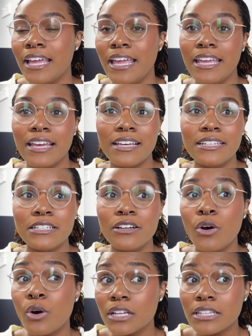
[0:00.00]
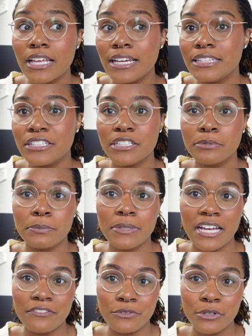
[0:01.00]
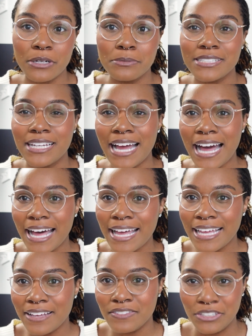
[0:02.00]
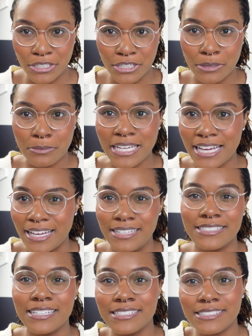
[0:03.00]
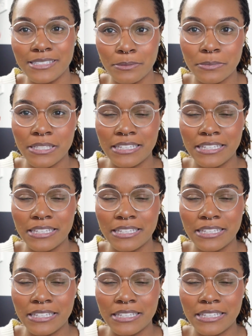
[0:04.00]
and online therapy platforms that I have dubbed as assembly